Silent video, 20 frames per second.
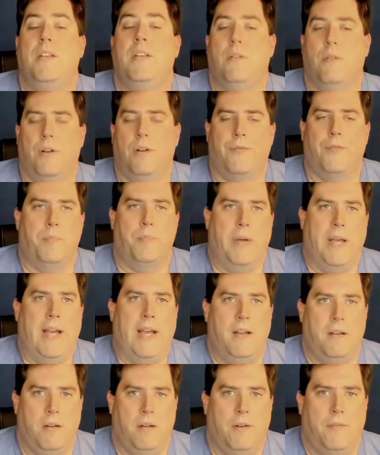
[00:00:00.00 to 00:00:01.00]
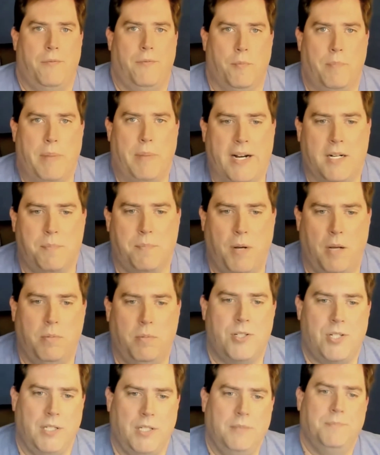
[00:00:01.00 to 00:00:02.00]
been doing it for PAC
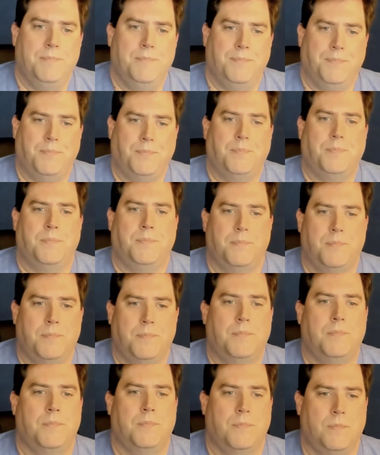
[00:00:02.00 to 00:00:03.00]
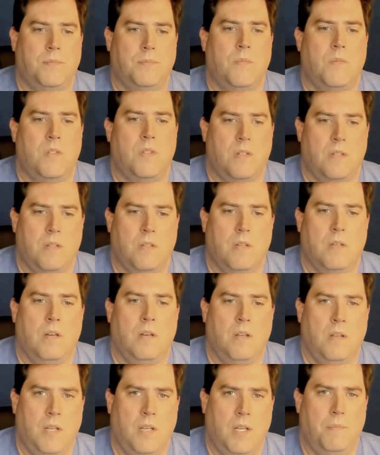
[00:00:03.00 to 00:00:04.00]
Publishing. Okay.
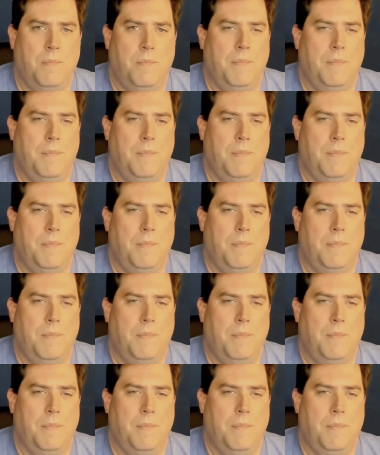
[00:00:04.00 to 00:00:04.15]
Yep.